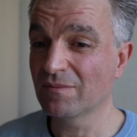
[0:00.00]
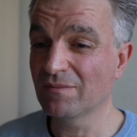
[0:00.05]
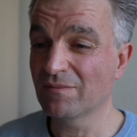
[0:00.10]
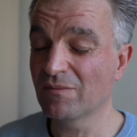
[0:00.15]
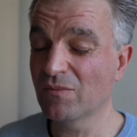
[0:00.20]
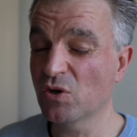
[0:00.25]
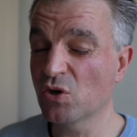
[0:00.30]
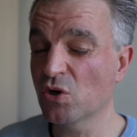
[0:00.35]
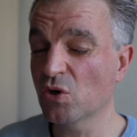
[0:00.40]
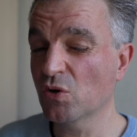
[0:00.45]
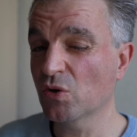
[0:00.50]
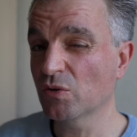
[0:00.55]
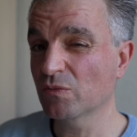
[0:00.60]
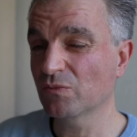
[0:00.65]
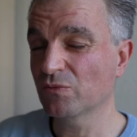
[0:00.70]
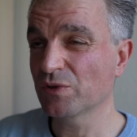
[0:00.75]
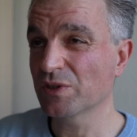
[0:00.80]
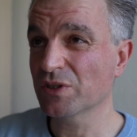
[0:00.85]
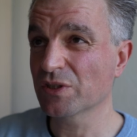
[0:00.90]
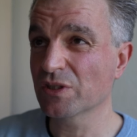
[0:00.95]
more
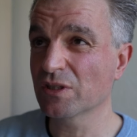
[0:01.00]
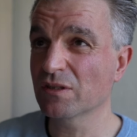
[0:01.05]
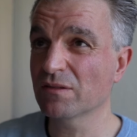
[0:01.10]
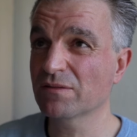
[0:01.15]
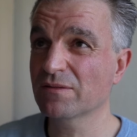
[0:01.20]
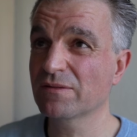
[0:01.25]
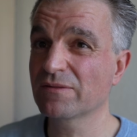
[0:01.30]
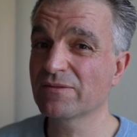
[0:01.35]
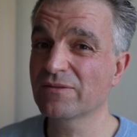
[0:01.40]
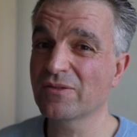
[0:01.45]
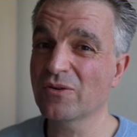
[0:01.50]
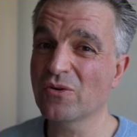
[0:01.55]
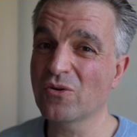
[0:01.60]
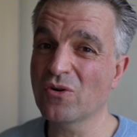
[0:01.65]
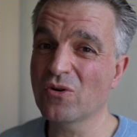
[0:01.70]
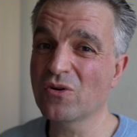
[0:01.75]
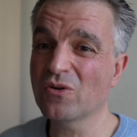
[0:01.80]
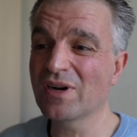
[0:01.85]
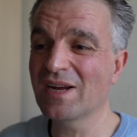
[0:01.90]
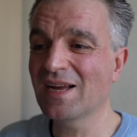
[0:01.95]
reserved
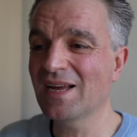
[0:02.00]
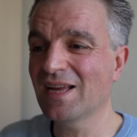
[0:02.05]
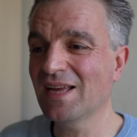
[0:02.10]
for